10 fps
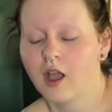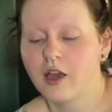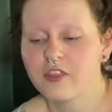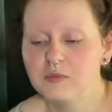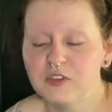I
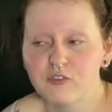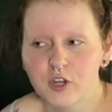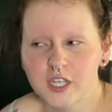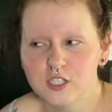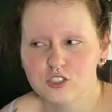think before
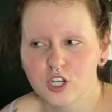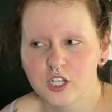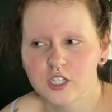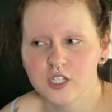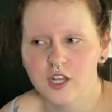I get
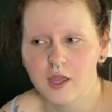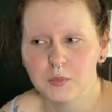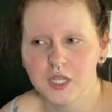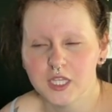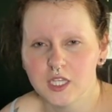started, I'm
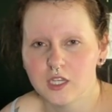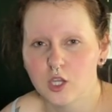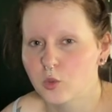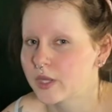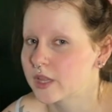gonna eat a
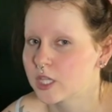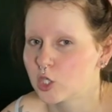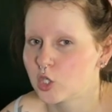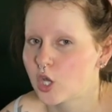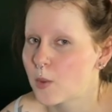quick
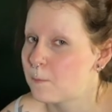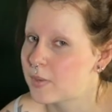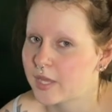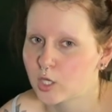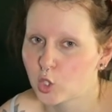little
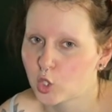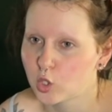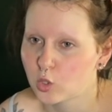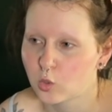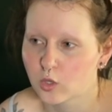
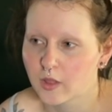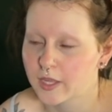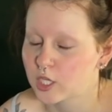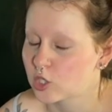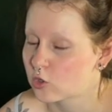bagel or like
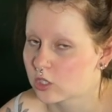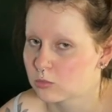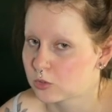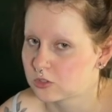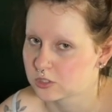a yogurt
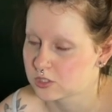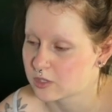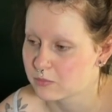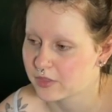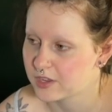bowl or
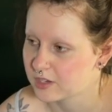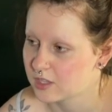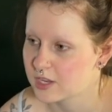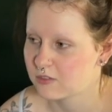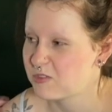something,
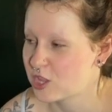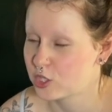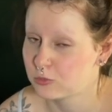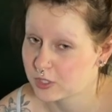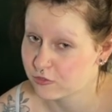give me a little bit of